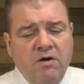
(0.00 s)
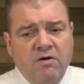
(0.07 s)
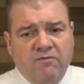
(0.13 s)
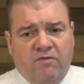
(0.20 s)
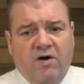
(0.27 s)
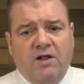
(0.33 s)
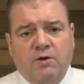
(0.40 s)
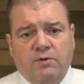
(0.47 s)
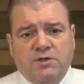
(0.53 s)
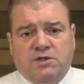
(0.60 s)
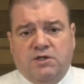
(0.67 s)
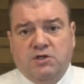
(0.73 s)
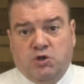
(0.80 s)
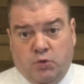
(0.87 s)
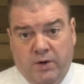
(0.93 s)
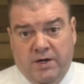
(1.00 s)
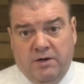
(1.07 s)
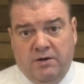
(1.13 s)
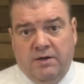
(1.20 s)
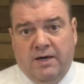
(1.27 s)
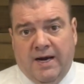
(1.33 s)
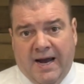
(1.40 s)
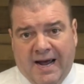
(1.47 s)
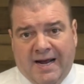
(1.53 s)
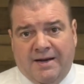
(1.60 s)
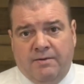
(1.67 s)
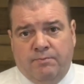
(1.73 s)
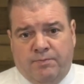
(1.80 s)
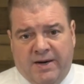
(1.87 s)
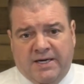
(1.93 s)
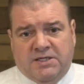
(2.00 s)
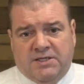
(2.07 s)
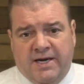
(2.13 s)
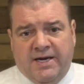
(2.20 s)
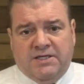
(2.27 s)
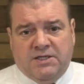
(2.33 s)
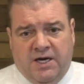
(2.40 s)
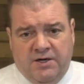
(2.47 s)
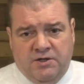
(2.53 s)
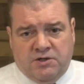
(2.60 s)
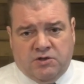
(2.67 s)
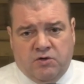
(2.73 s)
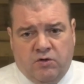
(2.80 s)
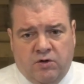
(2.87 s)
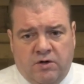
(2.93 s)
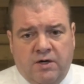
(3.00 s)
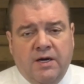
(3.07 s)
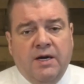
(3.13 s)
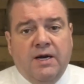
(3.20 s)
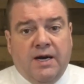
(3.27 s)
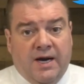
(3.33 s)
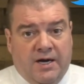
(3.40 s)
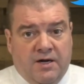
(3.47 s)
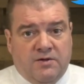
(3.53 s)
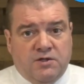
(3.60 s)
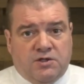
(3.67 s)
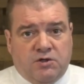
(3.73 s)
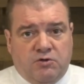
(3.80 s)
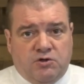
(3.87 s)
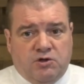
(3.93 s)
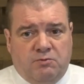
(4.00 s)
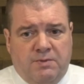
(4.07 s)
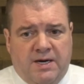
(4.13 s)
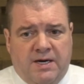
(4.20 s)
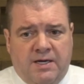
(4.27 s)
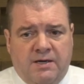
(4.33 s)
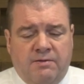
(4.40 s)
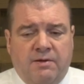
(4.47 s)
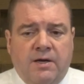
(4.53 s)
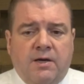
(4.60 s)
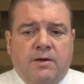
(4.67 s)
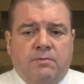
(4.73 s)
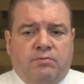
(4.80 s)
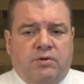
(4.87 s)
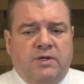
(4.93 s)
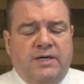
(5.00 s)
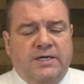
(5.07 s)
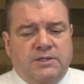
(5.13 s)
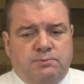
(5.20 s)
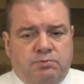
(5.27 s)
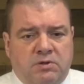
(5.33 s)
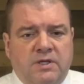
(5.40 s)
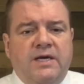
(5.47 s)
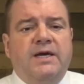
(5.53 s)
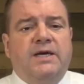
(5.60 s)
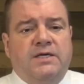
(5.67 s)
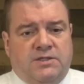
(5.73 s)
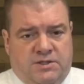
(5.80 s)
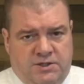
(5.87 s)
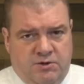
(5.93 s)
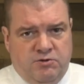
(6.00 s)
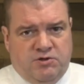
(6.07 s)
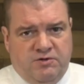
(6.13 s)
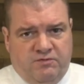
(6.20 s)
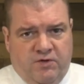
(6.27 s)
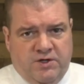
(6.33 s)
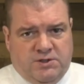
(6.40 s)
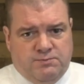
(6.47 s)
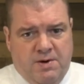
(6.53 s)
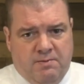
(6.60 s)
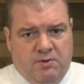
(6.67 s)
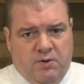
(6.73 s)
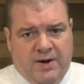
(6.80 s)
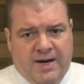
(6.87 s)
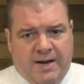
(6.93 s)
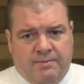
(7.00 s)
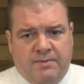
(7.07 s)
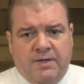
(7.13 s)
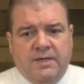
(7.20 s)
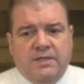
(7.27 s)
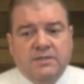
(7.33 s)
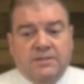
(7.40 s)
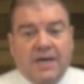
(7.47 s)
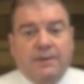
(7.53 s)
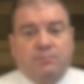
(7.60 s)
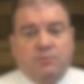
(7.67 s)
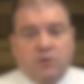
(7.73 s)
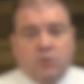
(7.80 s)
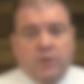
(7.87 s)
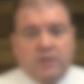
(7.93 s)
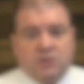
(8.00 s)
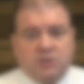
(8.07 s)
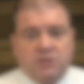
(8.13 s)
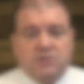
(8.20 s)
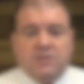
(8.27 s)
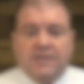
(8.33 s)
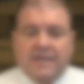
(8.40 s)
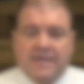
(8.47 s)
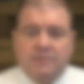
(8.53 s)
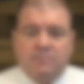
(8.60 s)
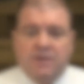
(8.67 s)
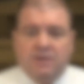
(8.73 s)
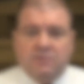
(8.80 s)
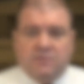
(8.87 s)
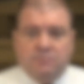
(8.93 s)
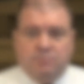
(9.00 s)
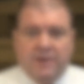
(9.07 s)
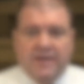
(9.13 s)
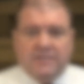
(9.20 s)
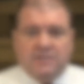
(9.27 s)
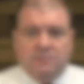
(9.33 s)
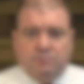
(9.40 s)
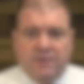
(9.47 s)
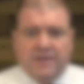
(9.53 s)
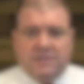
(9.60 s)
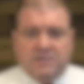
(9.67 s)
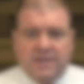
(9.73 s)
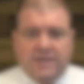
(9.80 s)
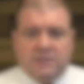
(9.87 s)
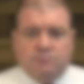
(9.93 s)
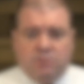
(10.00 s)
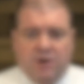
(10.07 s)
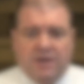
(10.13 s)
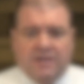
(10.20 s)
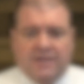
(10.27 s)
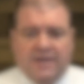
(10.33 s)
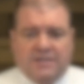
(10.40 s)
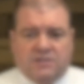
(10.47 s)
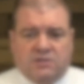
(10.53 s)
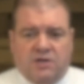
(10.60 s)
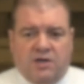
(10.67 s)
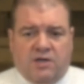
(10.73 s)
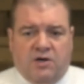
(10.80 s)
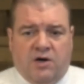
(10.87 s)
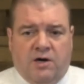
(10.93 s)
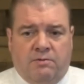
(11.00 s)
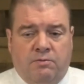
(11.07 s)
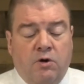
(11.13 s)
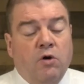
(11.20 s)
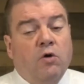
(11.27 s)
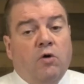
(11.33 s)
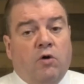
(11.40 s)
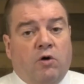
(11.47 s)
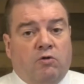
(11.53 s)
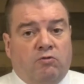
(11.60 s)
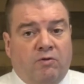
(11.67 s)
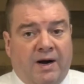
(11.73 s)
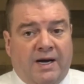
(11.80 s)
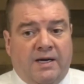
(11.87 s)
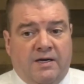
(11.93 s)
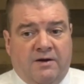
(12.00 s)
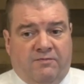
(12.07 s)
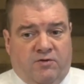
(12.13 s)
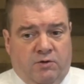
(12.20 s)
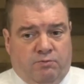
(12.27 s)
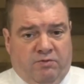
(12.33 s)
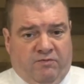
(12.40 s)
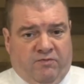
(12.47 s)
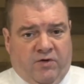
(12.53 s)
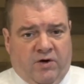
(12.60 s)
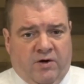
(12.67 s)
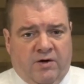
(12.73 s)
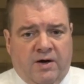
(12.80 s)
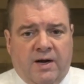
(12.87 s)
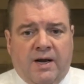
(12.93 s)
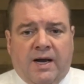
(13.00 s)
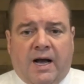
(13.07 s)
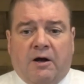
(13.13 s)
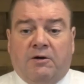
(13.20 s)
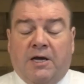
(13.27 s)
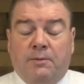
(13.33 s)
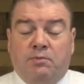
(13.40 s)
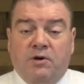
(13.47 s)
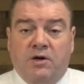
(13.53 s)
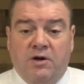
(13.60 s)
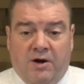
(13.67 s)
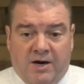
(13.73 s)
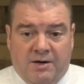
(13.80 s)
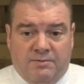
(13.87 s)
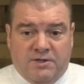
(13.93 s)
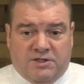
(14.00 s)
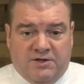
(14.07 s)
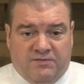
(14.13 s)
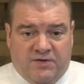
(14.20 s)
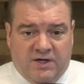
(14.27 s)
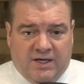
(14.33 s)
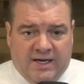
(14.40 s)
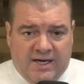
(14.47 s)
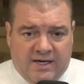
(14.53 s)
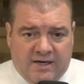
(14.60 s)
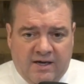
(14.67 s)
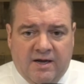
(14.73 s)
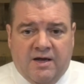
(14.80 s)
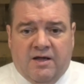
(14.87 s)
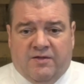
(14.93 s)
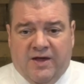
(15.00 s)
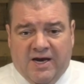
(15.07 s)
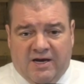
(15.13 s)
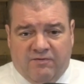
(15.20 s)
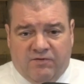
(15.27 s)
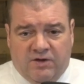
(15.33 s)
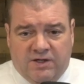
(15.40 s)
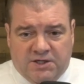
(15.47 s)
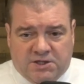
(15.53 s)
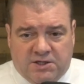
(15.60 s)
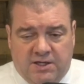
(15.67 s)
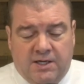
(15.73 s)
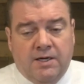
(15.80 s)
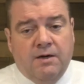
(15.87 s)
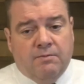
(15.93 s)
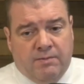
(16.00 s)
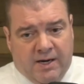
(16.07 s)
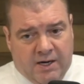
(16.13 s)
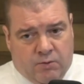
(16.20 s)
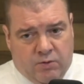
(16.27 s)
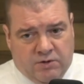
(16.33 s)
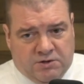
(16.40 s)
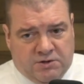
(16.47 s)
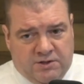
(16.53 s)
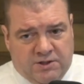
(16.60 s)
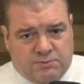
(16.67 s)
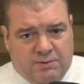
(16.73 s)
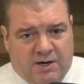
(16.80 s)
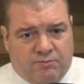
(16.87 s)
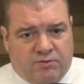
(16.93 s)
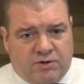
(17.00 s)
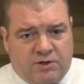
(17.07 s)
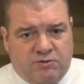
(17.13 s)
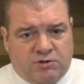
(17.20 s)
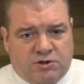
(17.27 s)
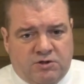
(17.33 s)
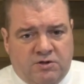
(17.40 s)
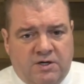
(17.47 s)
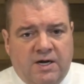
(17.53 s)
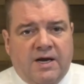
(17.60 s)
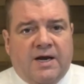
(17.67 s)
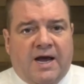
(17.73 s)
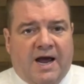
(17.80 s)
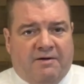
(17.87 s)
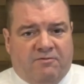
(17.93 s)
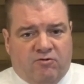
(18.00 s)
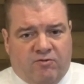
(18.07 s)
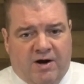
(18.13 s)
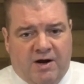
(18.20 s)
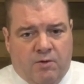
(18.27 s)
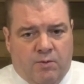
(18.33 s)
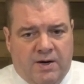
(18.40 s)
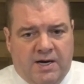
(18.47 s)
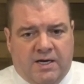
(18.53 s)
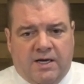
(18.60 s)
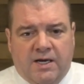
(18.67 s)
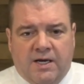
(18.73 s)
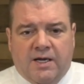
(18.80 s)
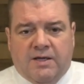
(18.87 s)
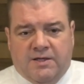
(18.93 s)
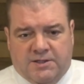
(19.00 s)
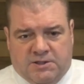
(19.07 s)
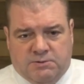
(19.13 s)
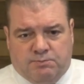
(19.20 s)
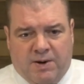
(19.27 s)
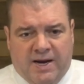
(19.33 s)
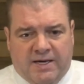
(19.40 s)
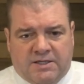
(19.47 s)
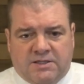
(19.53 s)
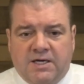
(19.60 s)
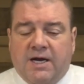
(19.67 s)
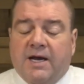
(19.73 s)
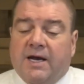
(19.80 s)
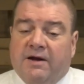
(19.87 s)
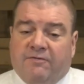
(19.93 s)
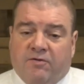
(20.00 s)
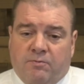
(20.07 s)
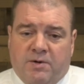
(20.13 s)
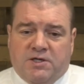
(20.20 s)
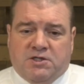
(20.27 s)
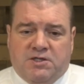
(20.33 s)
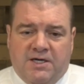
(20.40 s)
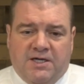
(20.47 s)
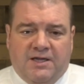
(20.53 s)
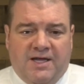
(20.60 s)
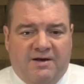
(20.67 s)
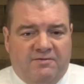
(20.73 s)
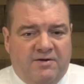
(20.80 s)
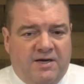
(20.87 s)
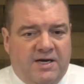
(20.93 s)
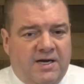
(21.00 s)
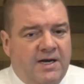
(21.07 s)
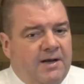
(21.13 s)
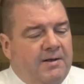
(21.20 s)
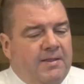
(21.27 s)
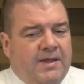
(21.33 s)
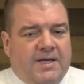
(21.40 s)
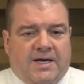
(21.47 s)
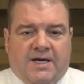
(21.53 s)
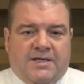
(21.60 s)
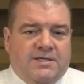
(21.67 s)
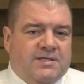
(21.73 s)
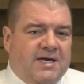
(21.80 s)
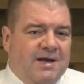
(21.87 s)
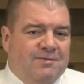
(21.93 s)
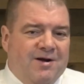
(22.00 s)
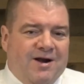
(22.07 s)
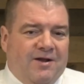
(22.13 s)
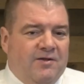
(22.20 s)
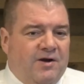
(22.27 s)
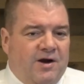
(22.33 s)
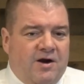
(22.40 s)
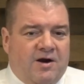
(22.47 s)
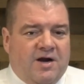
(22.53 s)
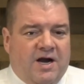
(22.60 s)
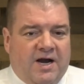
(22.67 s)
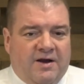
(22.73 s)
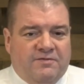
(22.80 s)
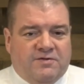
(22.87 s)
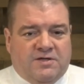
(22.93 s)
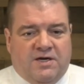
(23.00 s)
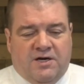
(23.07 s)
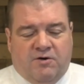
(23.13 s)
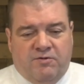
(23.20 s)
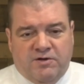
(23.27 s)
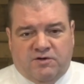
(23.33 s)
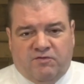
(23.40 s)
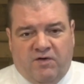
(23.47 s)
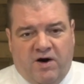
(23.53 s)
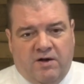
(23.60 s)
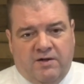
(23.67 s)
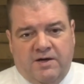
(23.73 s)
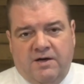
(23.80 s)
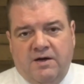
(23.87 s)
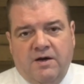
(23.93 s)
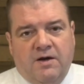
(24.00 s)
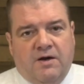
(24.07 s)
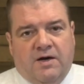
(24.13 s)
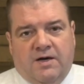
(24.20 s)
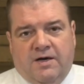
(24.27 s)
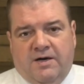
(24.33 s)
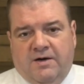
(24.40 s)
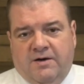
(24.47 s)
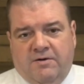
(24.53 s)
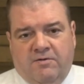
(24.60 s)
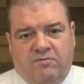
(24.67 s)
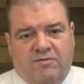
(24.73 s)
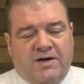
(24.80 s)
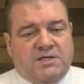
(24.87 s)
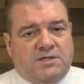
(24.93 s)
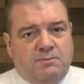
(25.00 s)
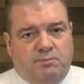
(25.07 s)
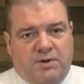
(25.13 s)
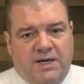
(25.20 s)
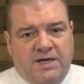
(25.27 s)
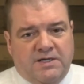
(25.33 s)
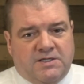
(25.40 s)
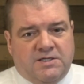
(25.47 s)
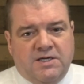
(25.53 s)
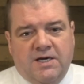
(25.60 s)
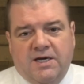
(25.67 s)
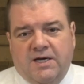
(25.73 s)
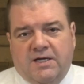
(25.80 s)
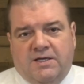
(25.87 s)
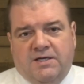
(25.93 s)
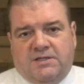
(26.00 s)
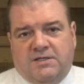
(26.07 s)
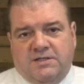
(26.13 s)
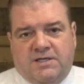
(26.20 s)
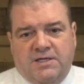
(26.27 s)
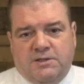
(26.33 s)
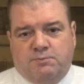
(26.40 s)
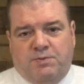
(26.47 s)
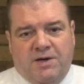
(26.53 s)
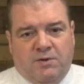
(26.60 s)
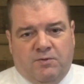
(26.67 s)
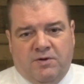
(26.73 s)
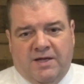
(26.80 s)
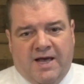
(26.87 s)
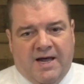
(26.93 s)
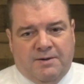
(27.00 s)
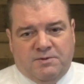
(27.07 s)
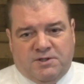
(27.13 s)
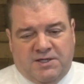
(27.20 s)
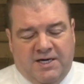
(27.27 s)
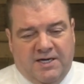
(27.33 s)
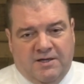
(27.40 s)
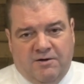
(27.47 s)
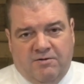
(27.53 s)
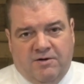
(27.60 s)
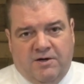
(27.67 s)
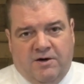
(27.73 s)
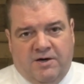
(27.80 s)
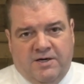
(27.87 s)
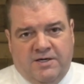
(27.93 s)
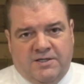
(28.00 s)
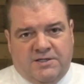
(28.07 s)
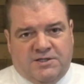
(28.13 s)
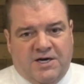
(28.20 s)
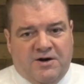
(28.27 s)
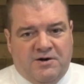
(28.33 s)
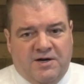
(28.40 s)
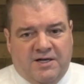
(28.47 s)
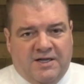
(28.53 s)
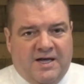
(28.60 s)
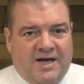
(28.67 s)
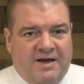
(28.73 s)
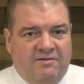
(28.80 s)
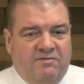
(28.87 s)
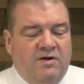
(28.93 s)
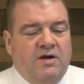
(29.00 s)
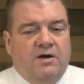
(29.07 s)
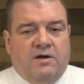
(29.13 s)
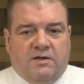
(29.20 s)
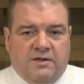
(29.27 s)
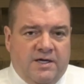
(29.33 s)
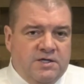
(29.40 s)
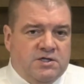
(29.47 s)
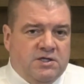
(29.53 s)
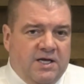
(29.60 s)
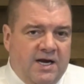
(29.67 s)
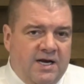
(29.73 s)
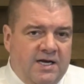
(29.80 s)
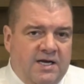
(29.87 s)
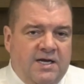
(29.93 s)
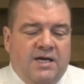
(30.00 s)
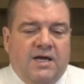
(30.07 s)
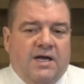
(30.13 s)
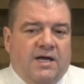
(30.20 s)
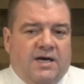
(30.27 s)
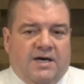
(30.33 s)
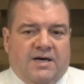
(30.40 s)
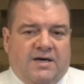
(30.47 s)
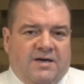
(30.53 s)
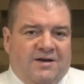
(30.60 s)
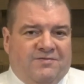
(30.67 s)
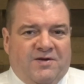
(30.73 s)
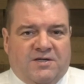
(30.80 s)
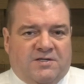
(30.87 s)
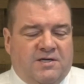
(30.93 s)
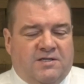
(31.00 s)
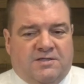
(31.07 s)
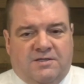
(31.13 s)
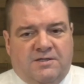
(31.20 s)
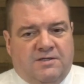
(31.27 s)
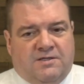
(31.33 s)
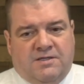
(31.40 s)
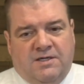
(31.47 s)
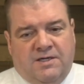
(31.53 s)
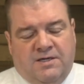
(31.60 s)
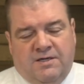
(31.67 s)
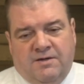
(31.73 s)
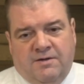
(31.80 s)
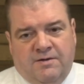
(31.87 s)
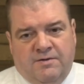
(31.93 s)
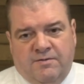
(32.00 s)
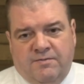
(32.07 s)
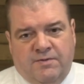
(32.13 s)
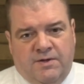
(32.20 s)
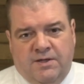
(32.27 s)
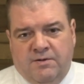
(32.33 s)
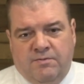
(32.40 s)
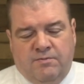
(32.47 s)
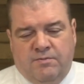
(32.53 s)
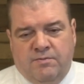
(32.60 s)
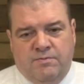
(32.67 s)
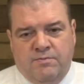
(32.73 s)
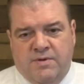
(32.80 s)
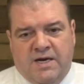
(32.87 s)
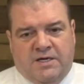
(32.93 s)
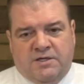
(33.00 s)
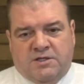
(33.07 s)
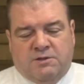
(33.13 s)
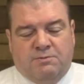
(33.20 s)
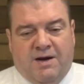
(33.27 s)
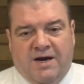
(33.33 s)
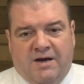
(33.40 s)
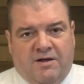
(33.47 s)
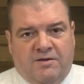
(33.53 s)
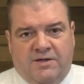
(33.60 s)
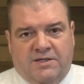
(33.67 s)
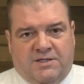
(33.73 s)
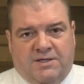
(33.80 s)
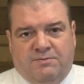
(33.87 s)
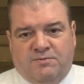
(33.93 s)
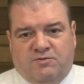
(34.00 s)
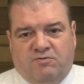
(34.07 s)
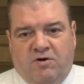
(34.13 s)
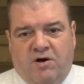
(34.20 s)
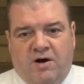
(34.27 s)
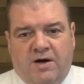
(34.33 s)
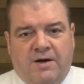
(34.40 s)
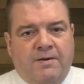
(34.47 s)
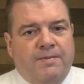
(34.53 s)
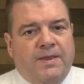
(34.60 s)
Follow us on Twitter @BakesTakes_ and other social media. Please use your voice memo app. Tape your questions and email to bakes@BakesTakesPodcast.com, or write if you'd prefer. I'll keep you anonymous if you'd like. Thank you for listening. Mike Wilson is my producer. Have a great week. This is Bakes, and for much needed levity, this came out of the archives. Chris Farley, rest in peace. This is his bit with Adam Sandler on Saturday Night Live. Lunch lady. If this doesn't make you smile, then something's wrong.